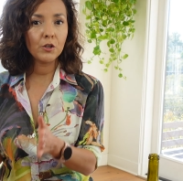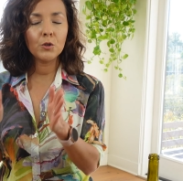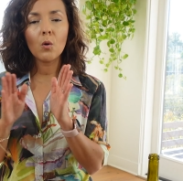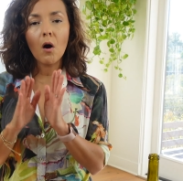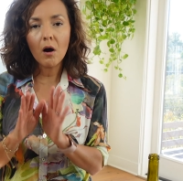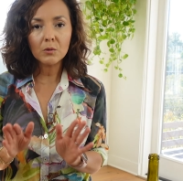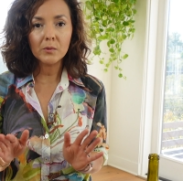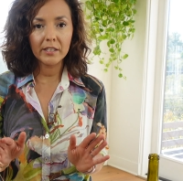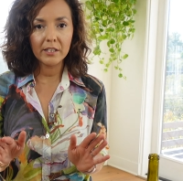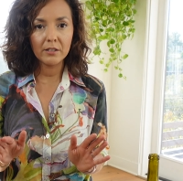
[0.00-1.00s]
you
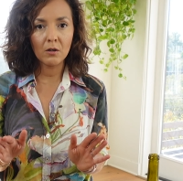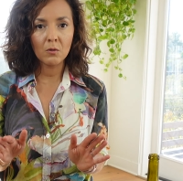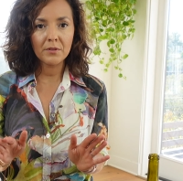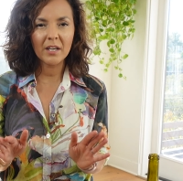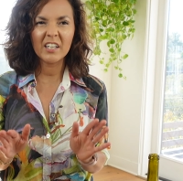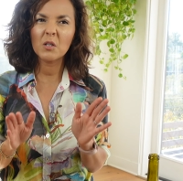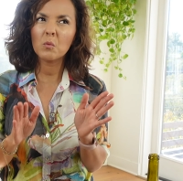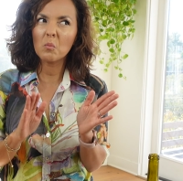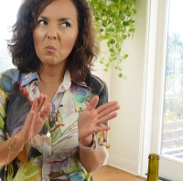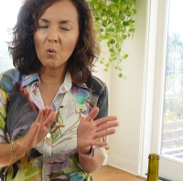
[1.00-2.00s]
already know that it
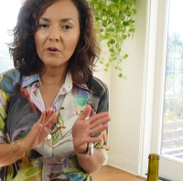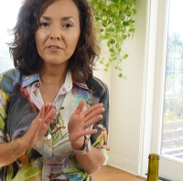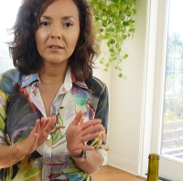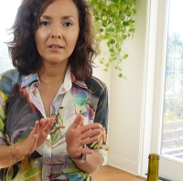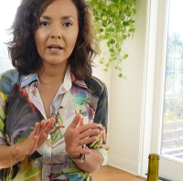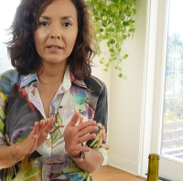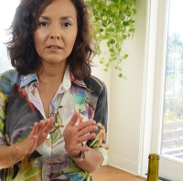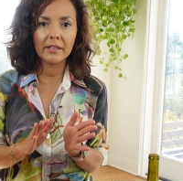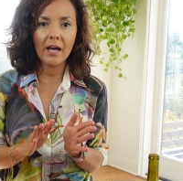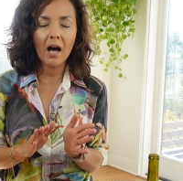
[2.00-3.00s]
will more than
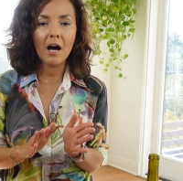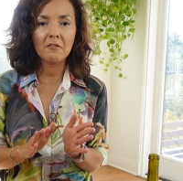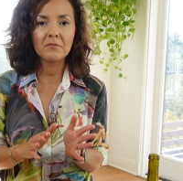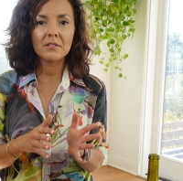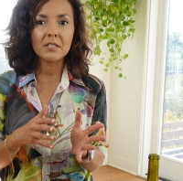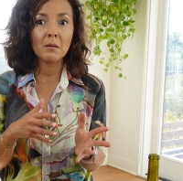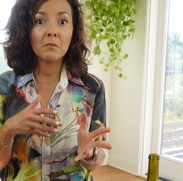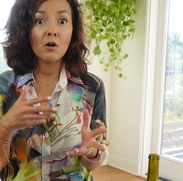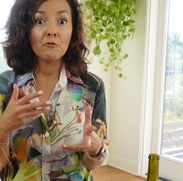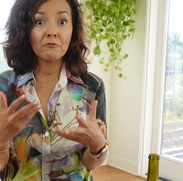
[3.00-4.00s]
likely have
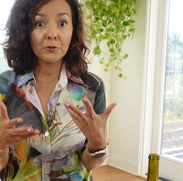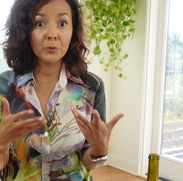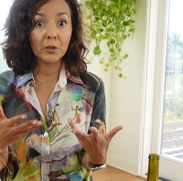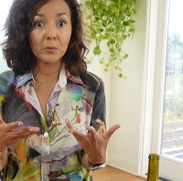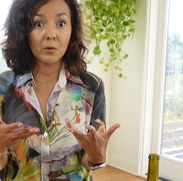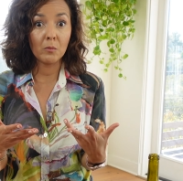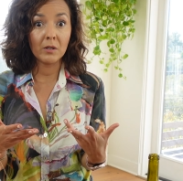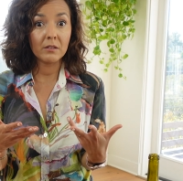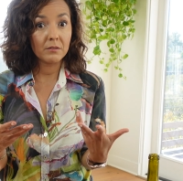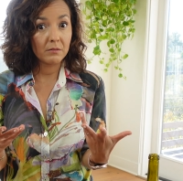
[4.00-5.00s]
some fruit aroma.